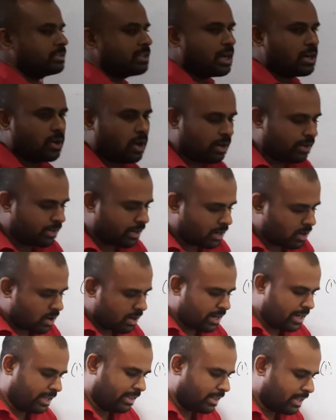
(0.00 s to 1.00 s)
are not
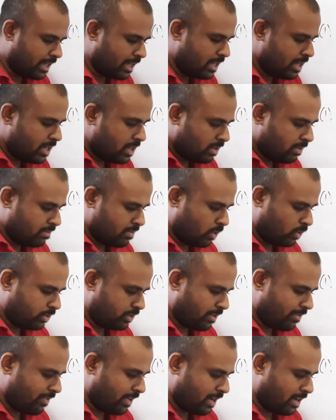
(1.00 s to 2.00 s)
recorded in the
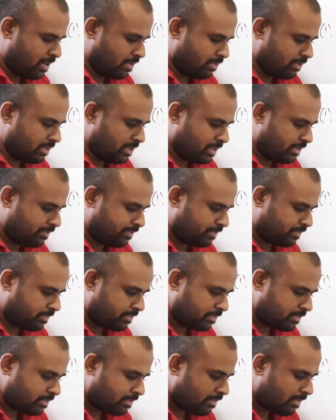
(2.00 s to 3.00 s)
books of accounts.
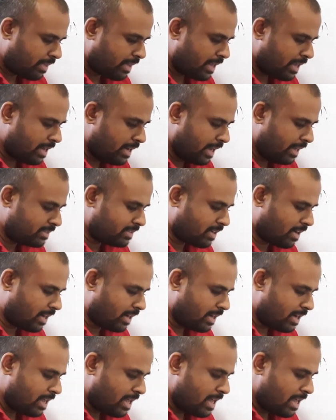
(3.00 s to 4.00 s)
Next
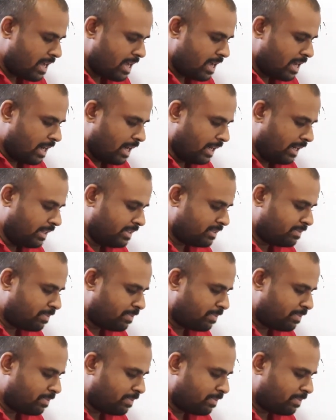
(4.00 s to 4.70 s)
one. List